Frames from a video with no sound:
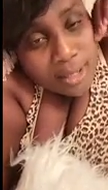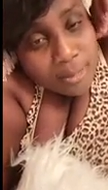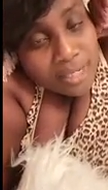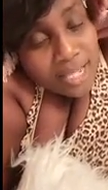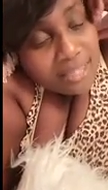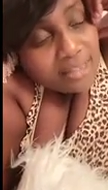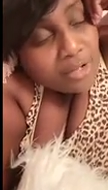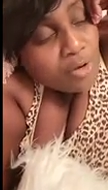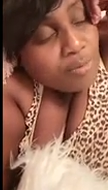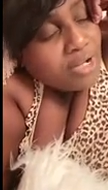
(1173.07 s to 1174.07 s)
Me not take
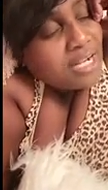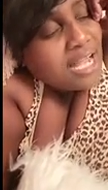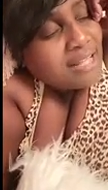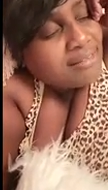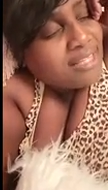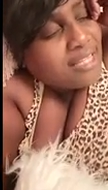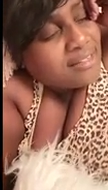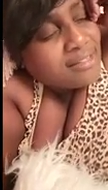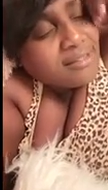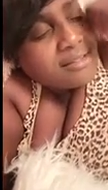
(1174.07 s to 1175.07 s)
up no glass yet.